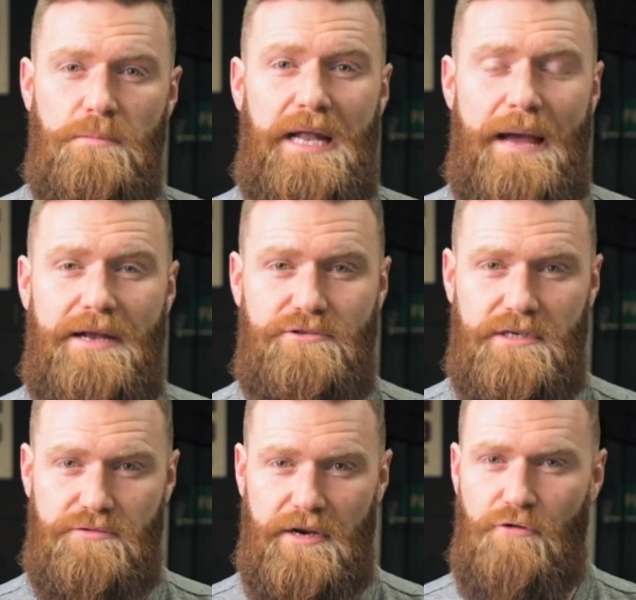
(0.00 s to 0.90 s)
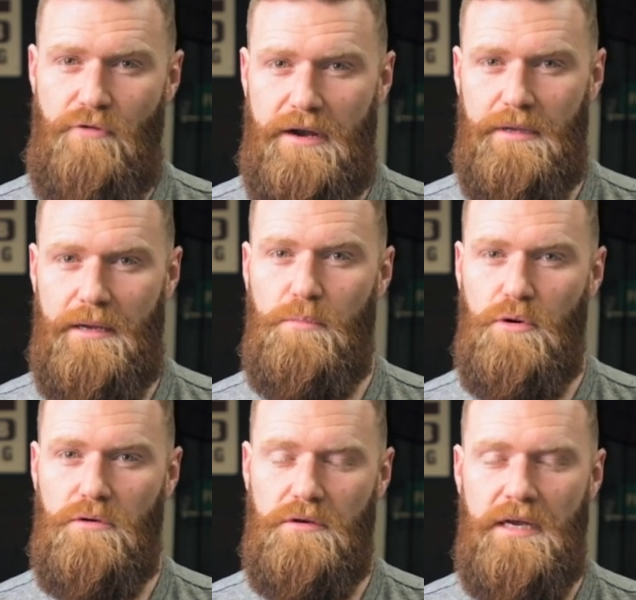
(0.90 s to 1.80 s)
Plyometrics are incredibly
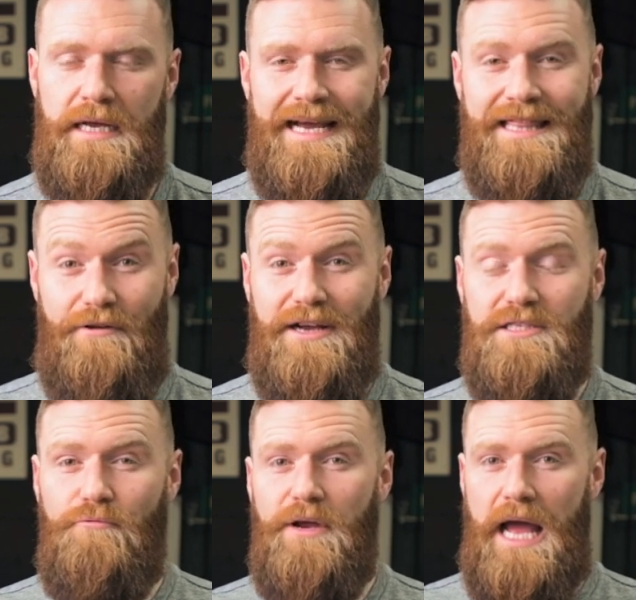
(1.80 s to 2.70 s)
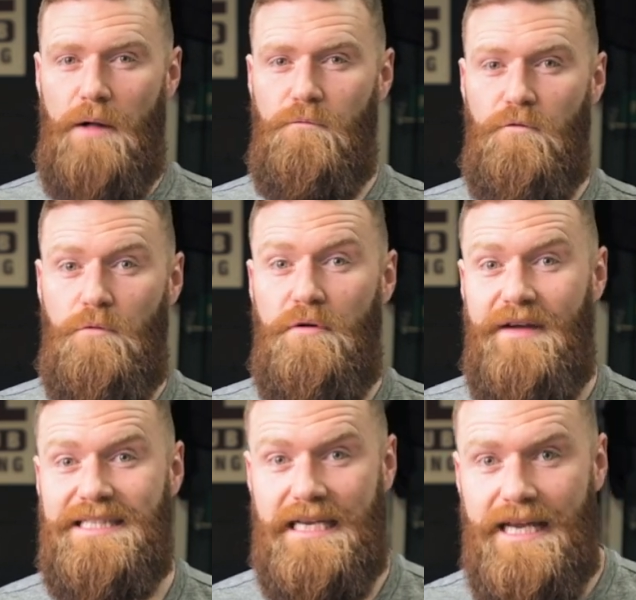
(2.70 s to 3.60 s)
important. They're actually really helpful for
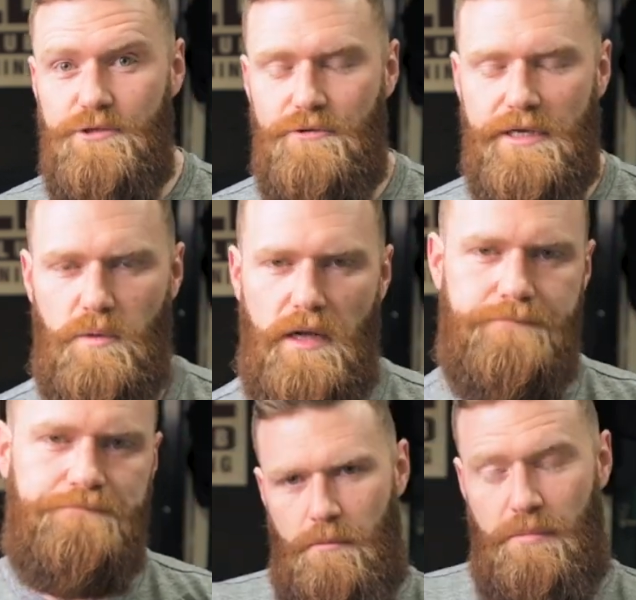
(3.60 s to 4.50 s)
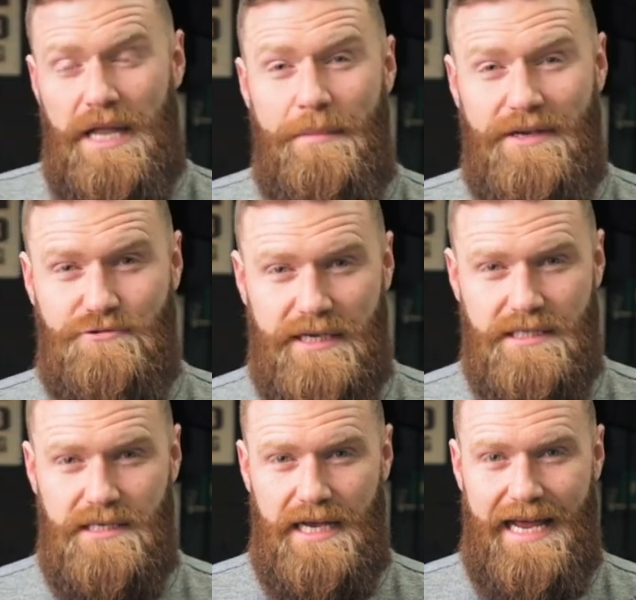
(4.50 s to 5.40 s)
preventing injury as well.
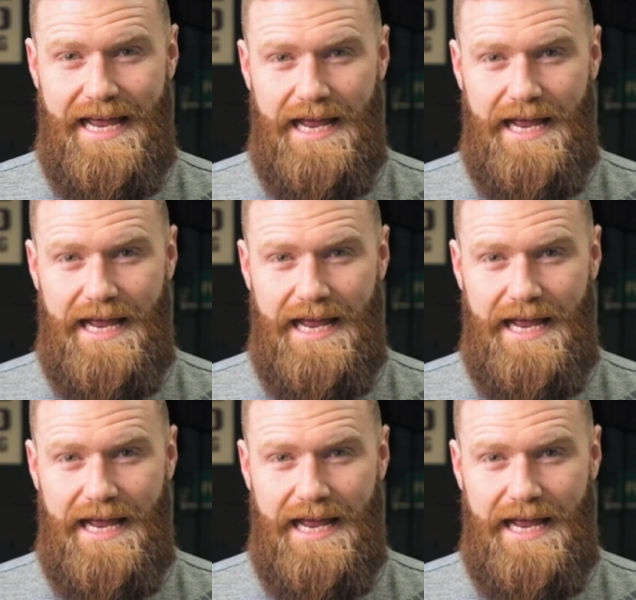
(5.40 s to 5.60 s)
Plyometrics,